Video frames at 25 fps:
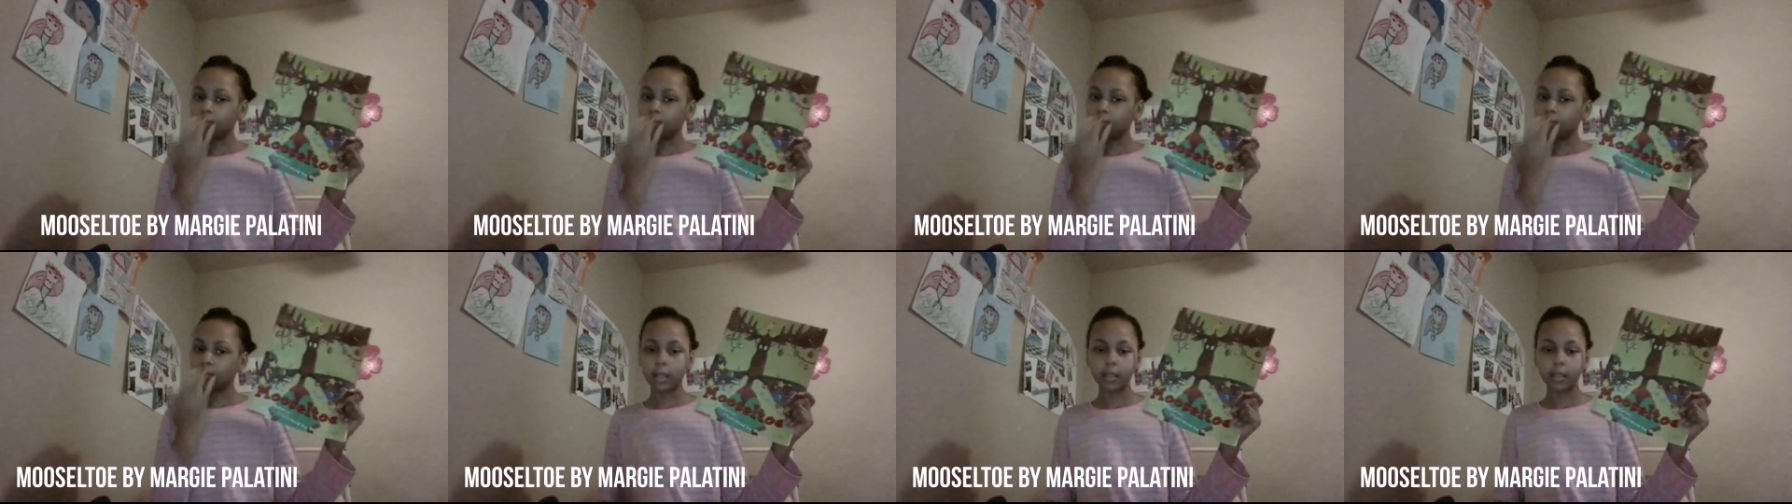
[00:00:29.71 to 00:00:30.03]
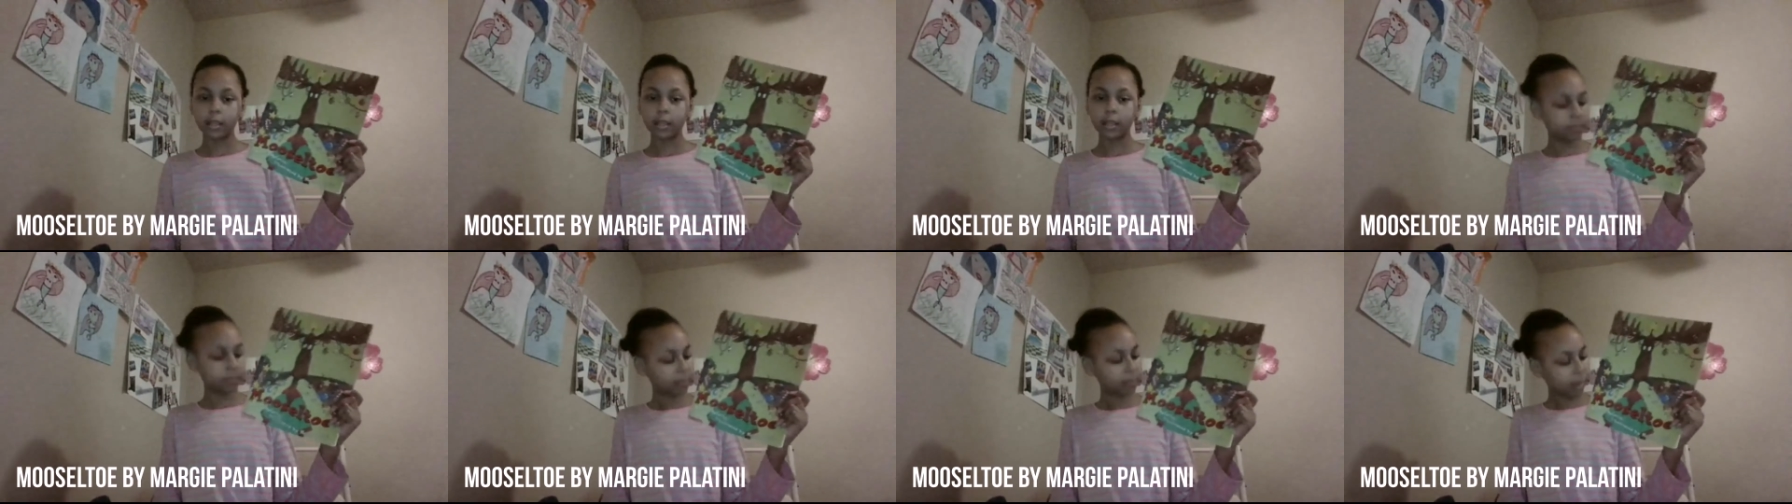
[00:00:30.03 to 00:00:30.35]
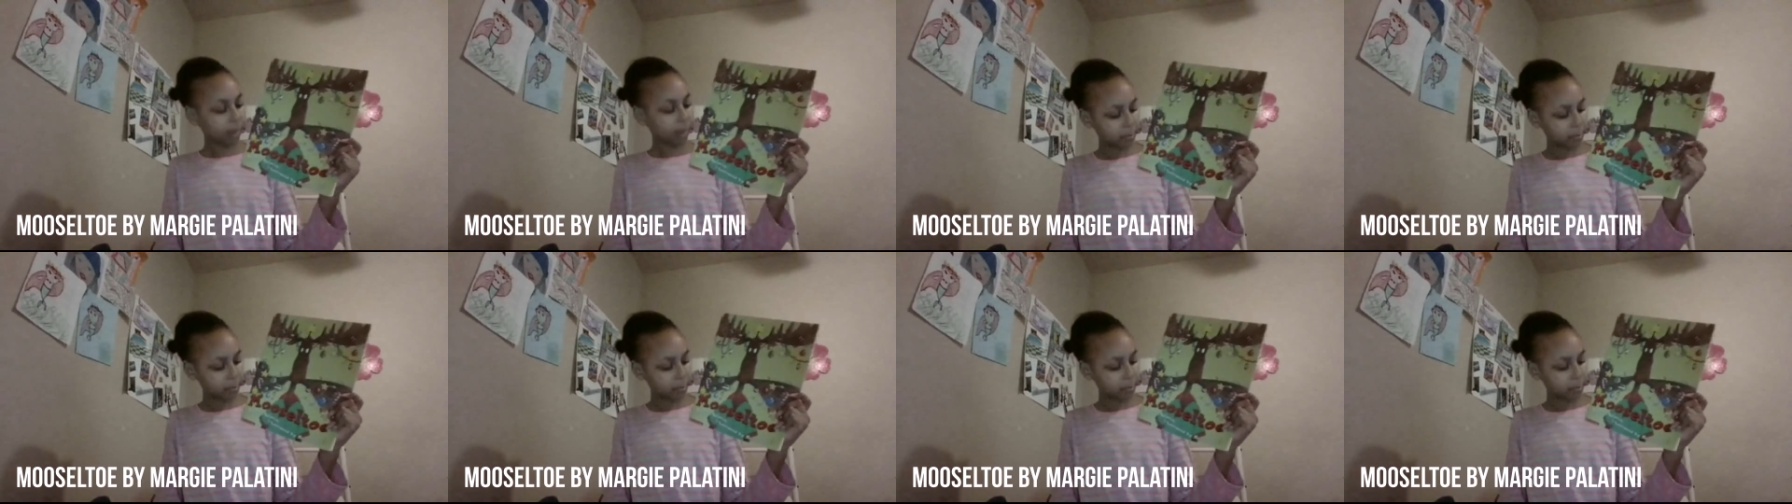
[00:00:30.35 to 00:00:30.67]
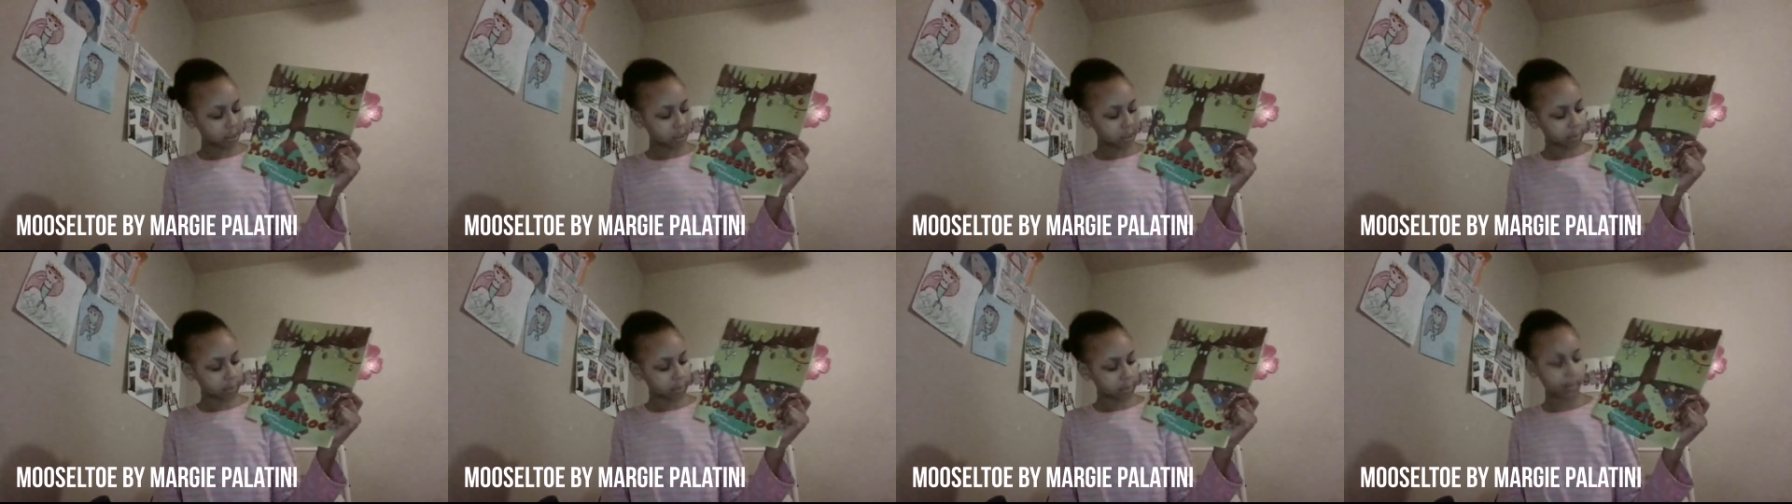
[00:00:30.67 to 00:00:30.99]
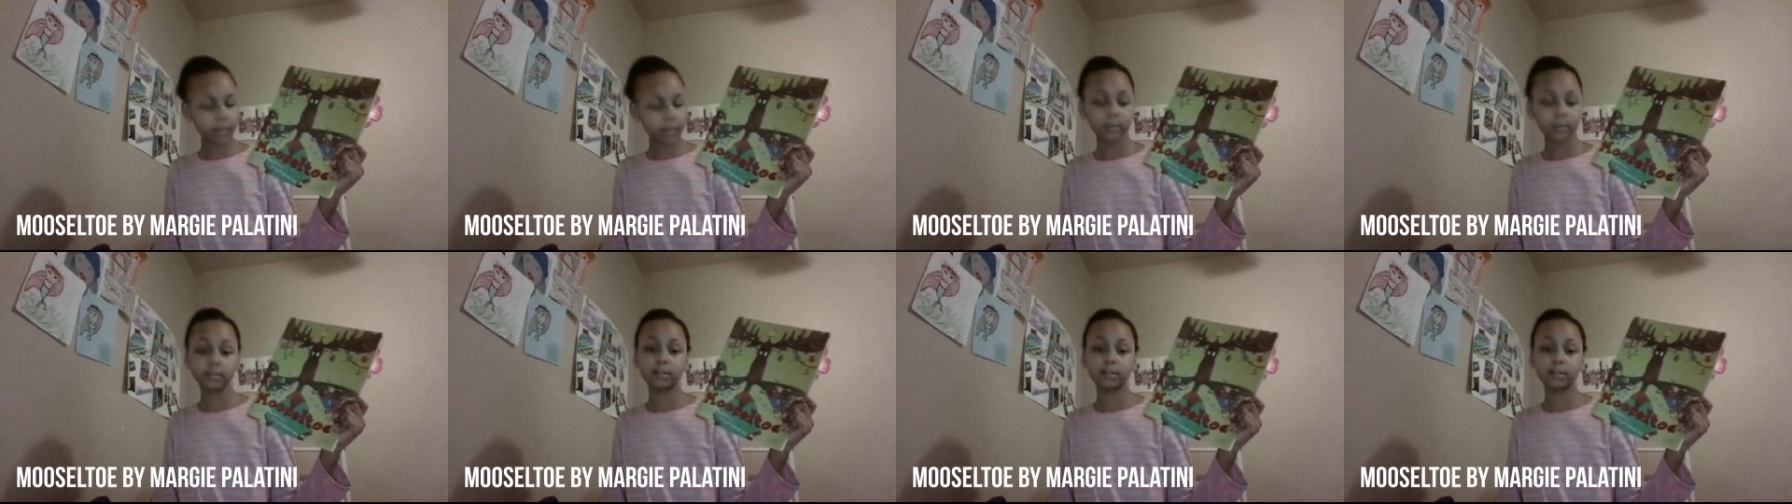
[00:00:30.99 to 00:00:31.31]
created by
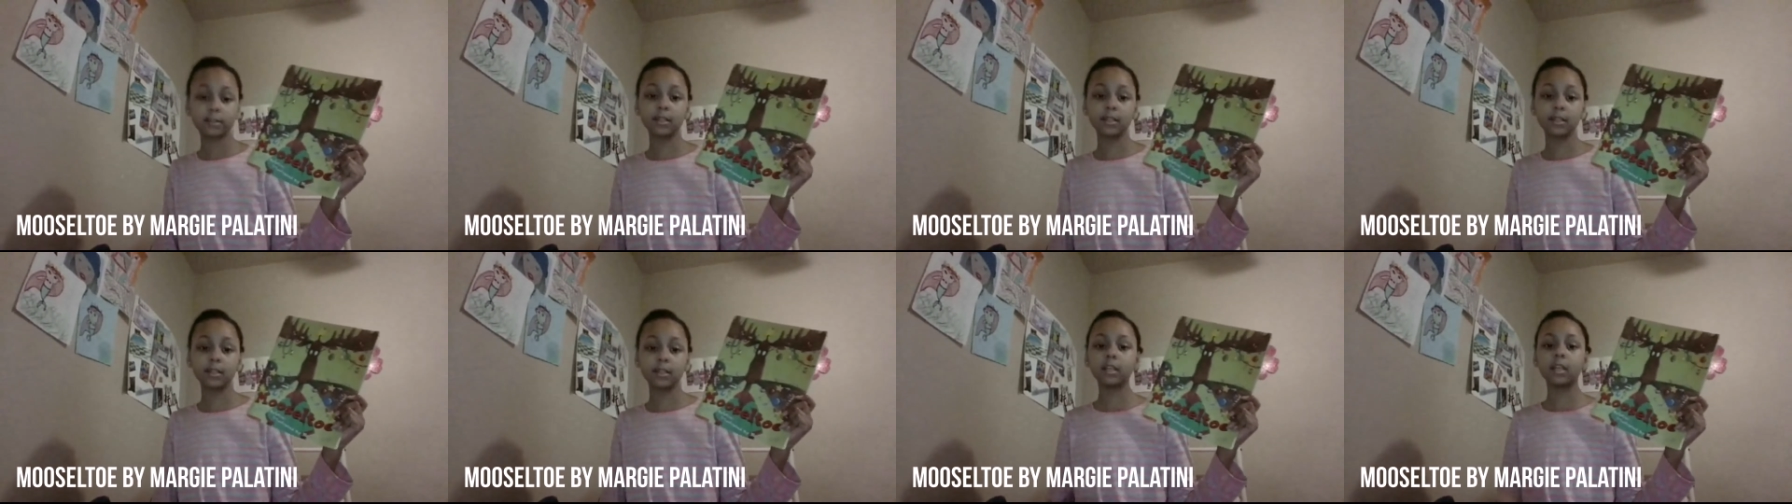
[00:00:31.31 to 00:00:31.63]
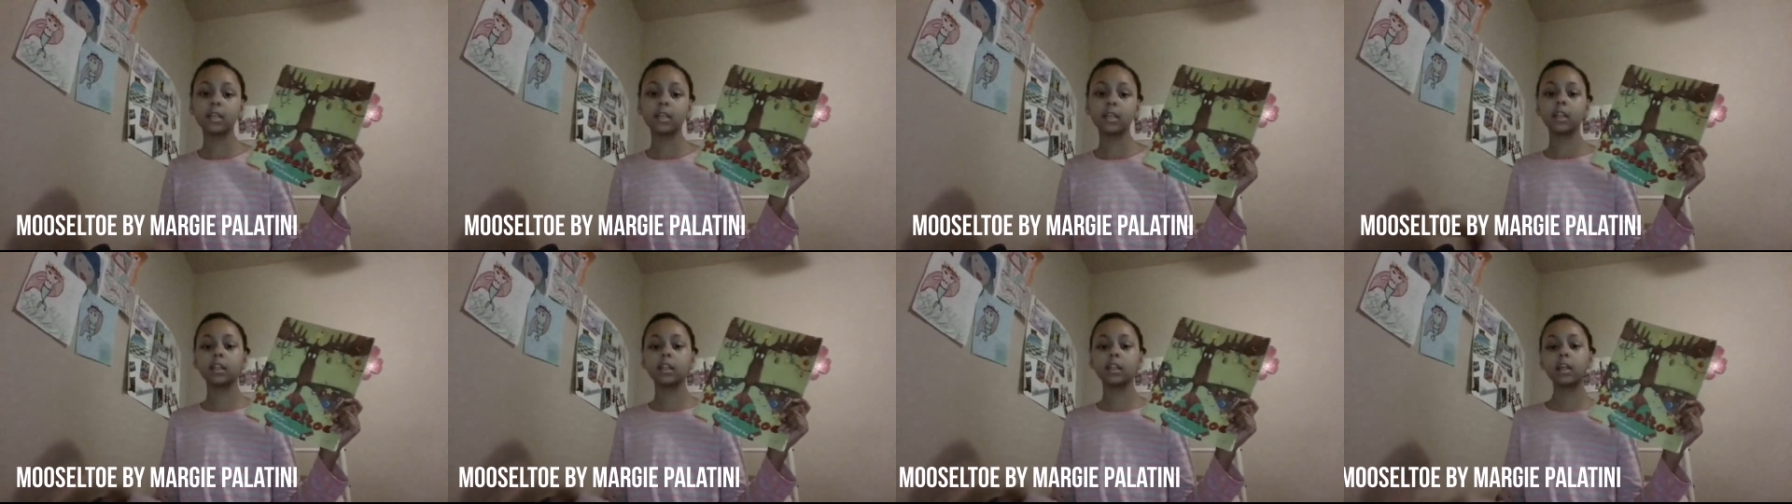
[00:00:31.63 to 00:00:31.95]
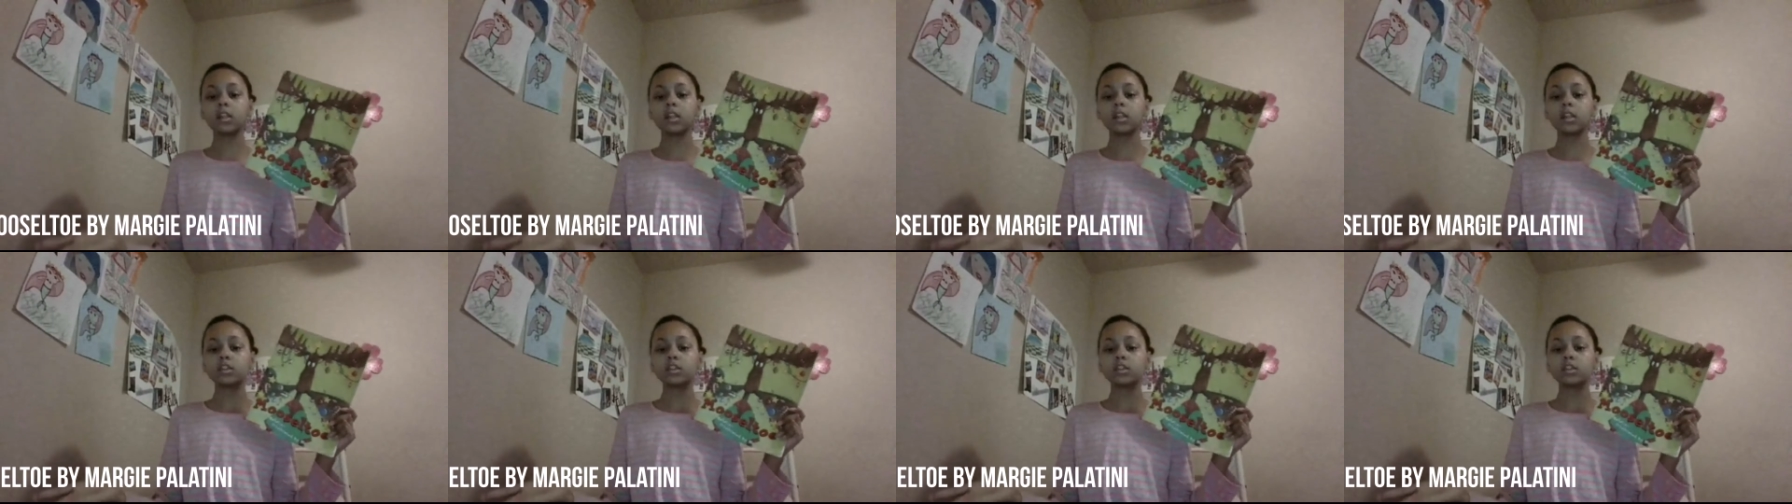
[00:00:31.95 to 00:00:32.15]
Margie Palatini and